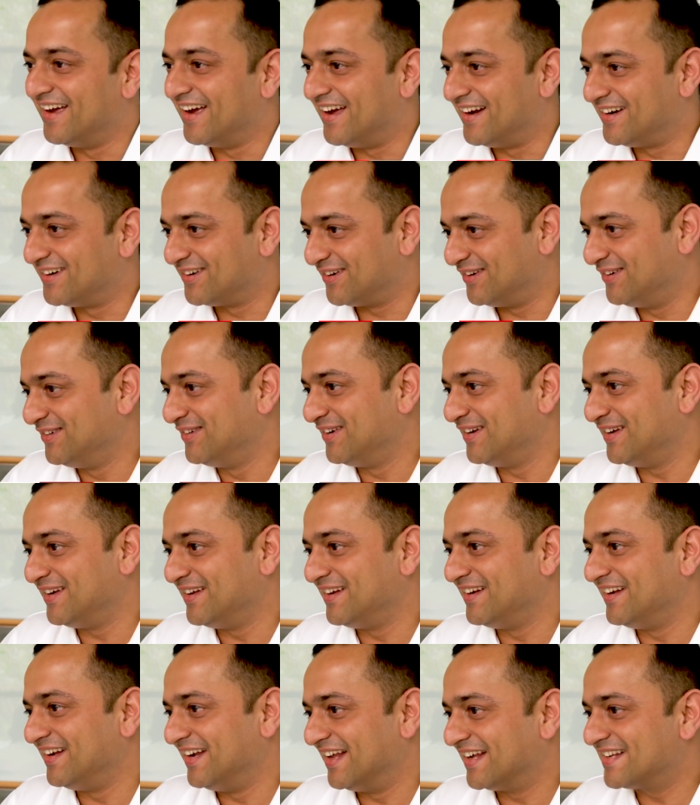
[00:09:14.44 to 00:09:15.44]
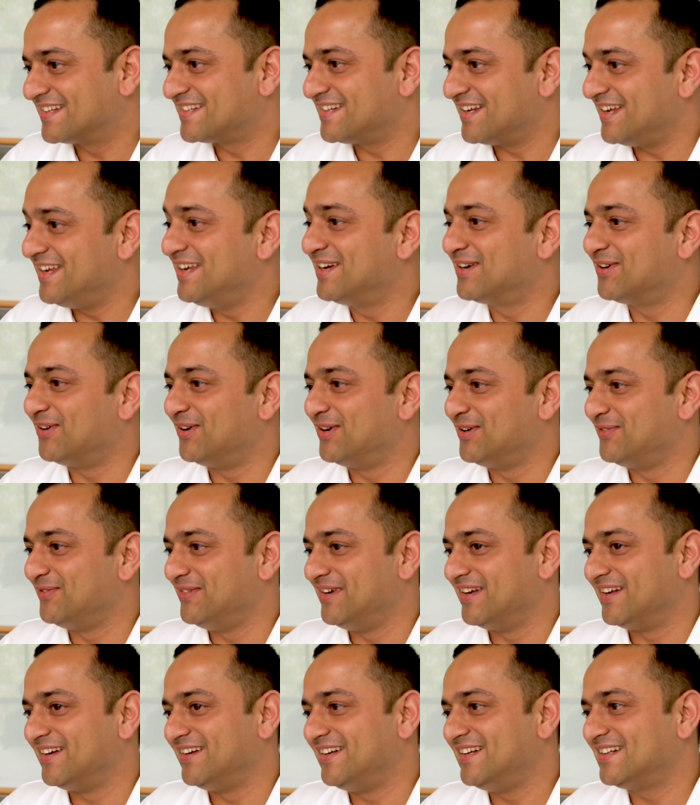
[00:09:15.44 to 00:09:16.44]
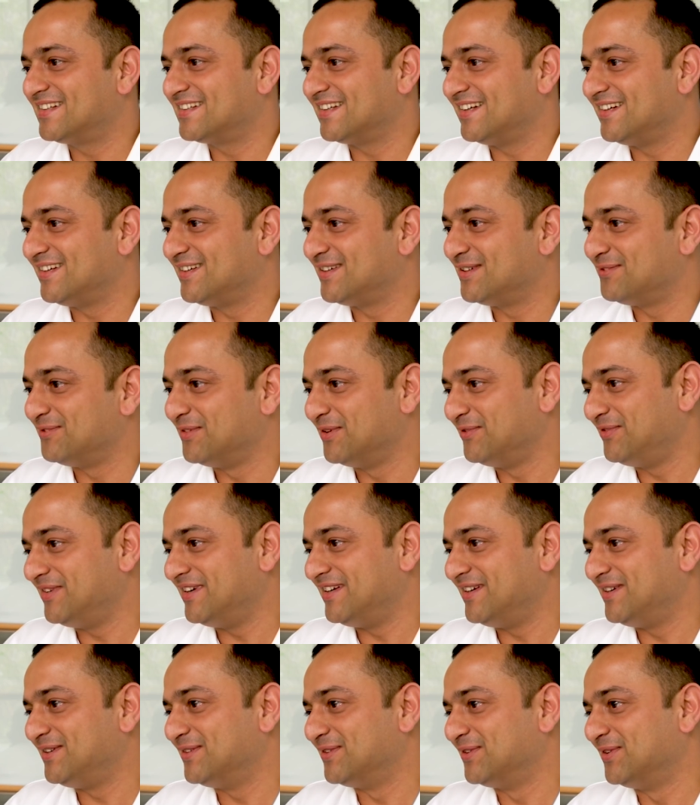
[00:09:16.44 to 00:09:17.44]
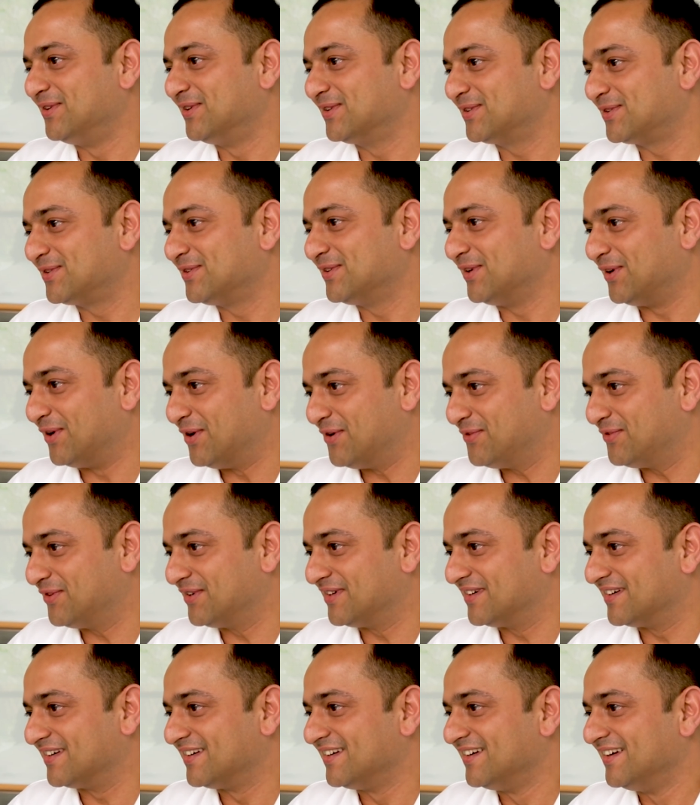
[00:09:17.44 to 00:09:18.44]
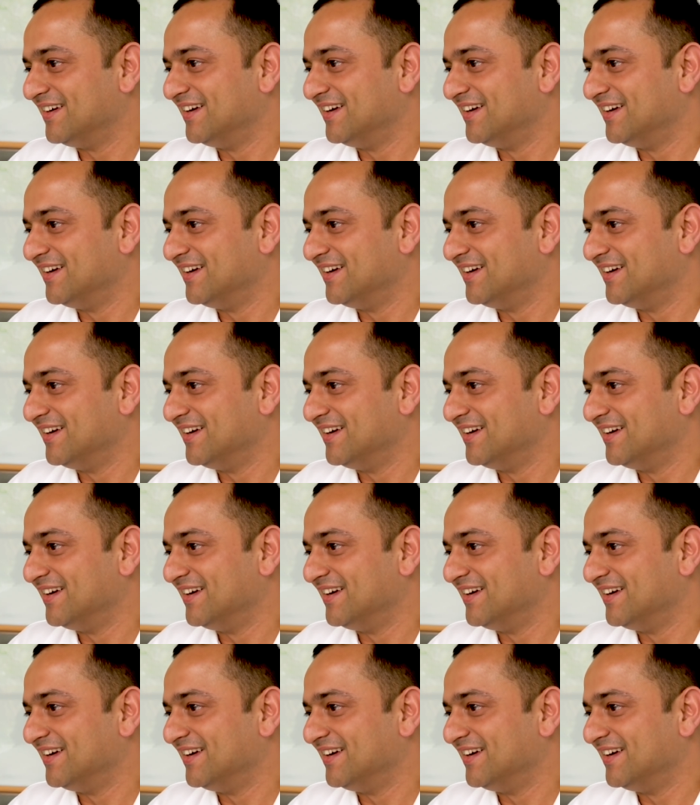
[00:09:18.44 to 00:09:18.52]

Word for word: and Anunay, next day he called me and he said, Bupi, did you go through the offer?